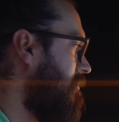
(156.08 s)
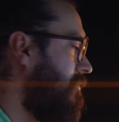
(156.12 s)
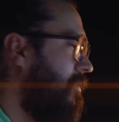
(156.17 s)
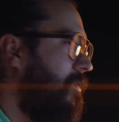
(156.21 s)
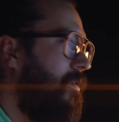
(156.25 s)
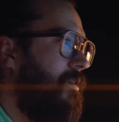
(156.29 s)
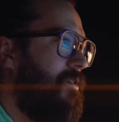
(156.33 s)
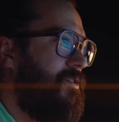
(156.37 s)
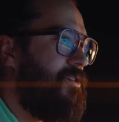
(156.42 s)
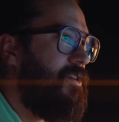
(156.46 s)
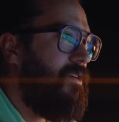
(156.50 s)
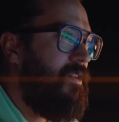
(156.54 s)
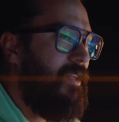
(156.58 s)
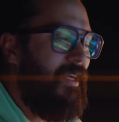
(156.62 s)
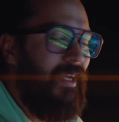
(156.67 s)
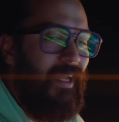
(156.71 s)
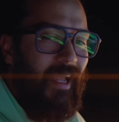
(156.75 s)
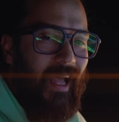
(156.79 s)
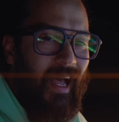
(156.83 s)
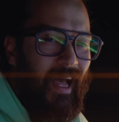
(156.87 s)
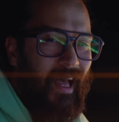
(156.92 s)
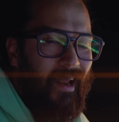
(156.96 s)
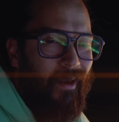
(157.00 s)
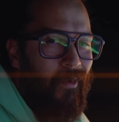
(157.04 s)
of course you're
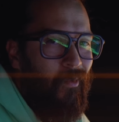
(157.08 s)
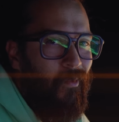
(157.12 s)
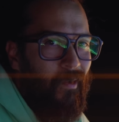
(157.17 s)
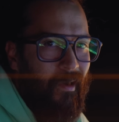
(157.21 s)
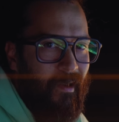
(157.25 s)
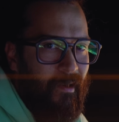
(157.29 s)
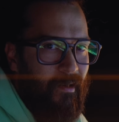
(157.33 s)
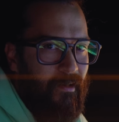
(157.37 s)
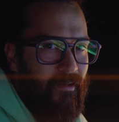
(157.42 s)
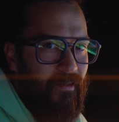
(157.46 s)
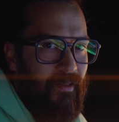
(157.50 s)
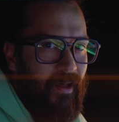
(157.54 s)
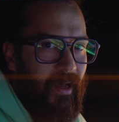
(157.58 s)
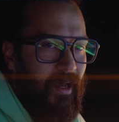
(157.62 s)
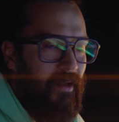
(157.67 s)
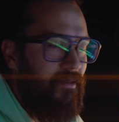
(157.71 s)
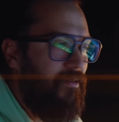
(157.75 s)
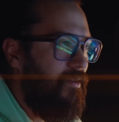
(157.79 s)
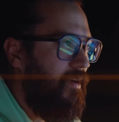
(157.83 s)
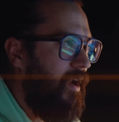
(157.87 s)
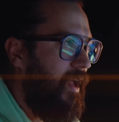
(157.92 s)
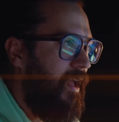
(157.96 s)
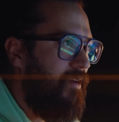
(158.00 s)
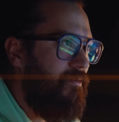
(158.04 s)
like, I don't wanna do that
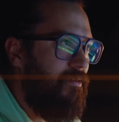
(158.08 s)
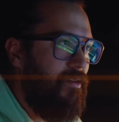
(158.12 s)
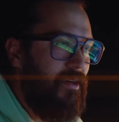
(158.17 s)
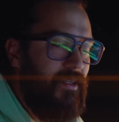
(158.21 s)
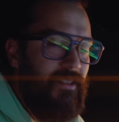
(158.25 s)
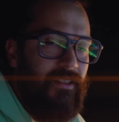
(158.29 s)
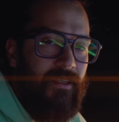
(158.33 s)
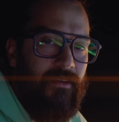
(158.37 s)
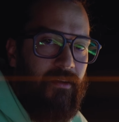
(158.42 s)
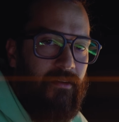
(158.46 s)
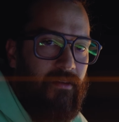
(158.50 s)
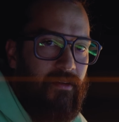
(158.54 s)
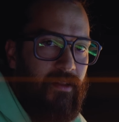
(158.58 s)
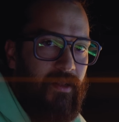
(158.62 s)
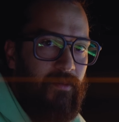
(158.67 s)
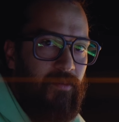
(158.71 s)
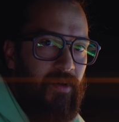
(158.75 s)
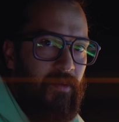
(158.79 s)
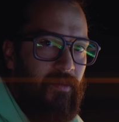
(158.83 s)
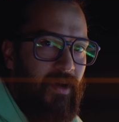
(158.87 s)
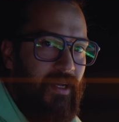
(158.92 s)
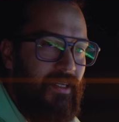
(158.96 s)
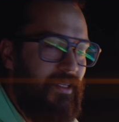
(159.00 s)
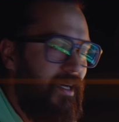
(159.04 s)
for every single clip on my